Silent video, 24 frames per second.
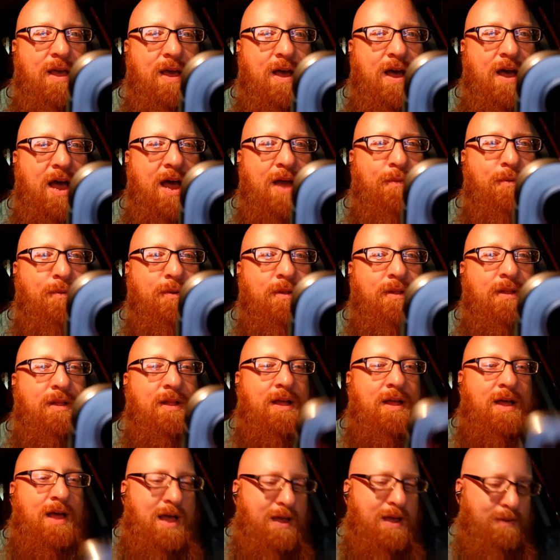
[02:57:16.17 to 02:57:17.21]
I will
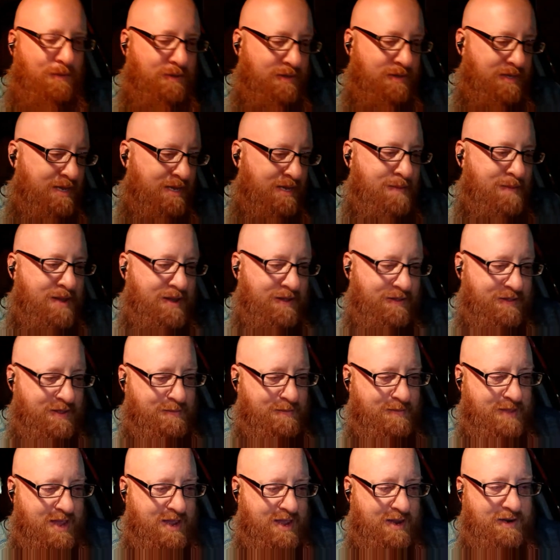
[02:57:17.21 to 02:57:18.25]
email them
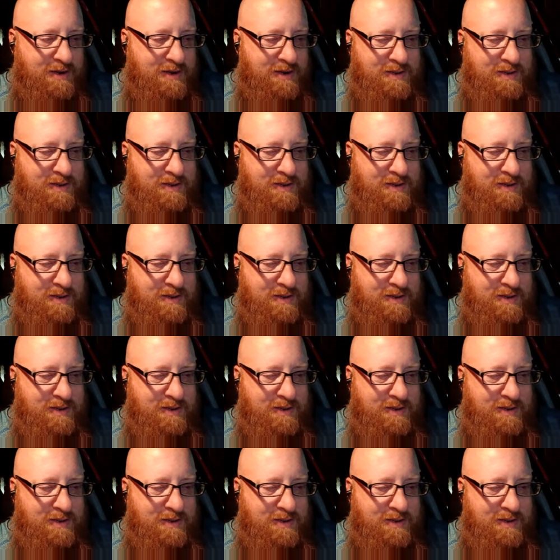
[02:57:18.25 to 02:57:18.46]
that.